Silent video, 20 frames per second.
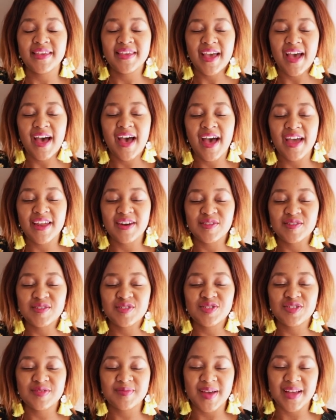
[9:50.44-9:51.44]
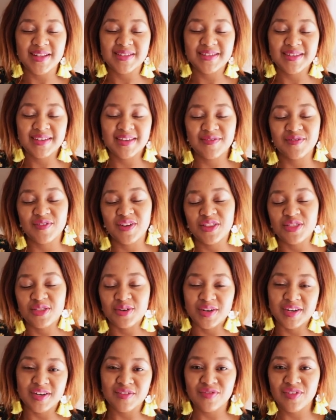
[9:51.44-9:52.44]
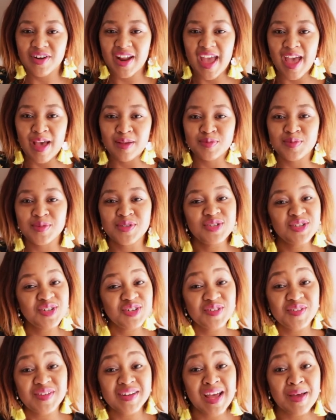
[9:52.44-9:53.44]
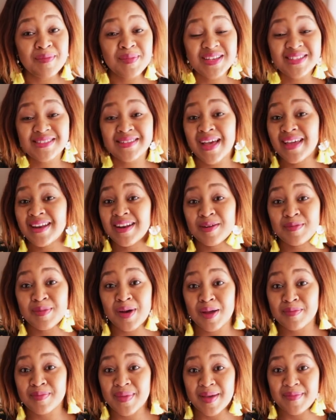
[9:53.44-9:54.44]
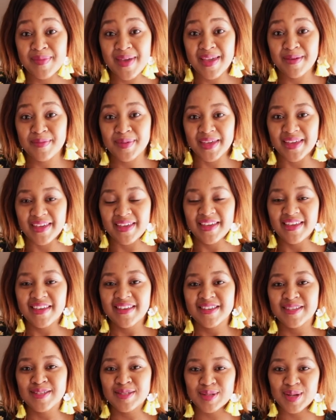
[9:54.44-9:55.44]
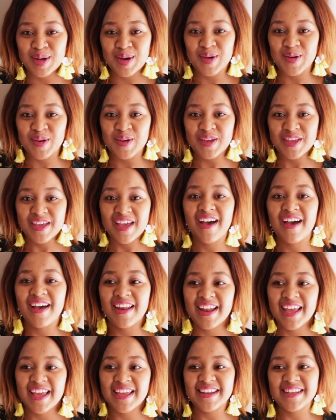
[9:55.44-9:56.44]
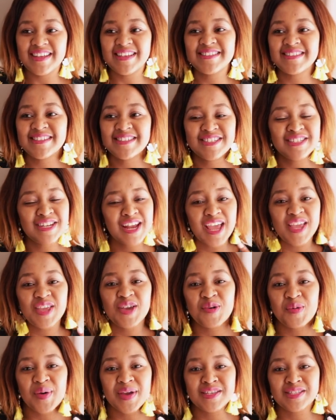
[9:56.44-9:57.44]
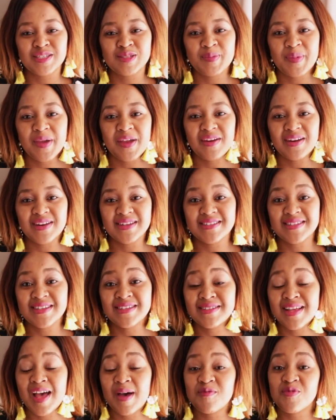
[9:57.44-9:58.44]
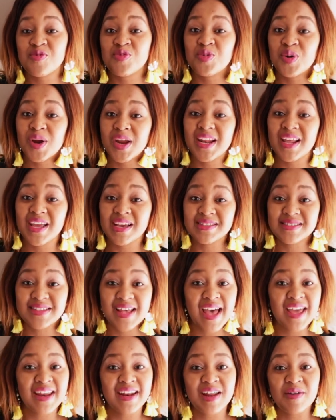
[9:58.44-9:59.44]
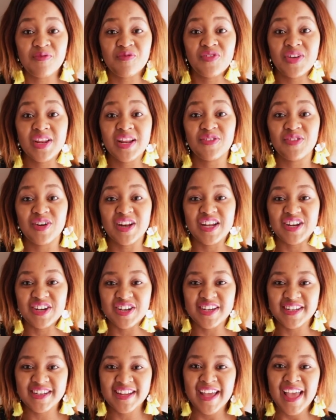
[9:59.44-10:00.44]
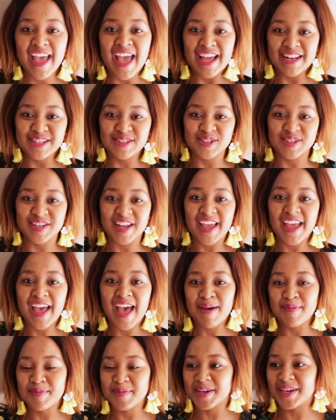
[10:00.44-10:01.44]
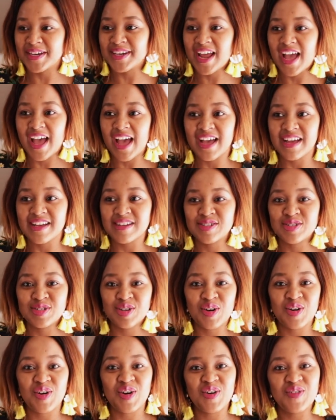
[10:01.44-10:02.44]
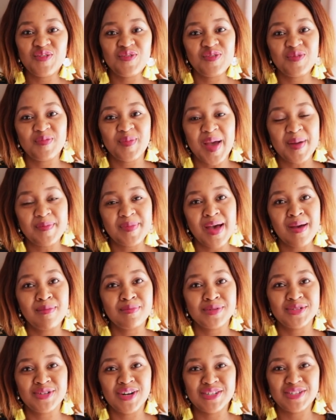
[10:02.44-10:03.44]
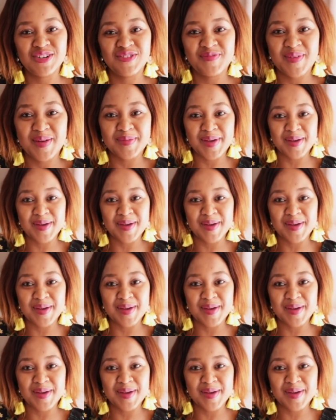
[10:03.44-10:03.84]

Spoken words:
Yeah, I know it's dramatic. I've got 3 different ads, but you know what? I'm excited about my baby. So yeah, ladies, share your experiences. I'm really excited. I'm feeling really good. And today I'm gonna show off my bump. Should I show off my